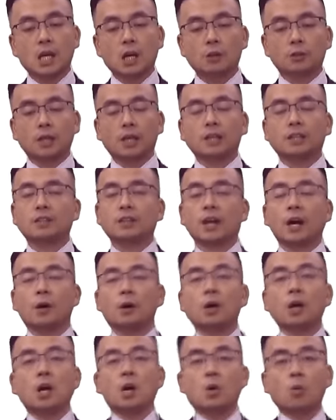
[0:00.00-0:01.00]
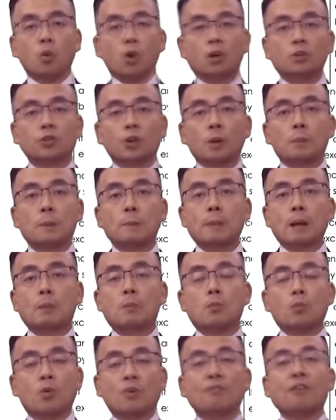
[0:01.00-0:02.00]
Okay, now what do I mean by
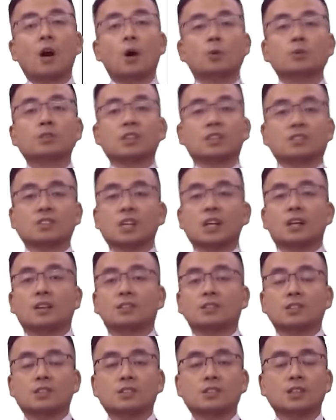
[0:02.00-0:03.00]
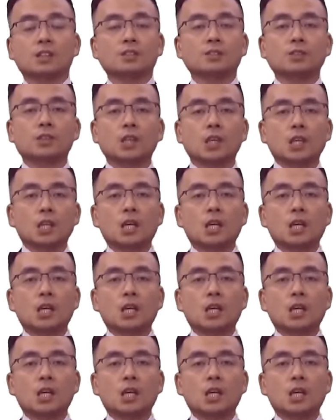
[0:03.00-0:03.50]
withholding tax is that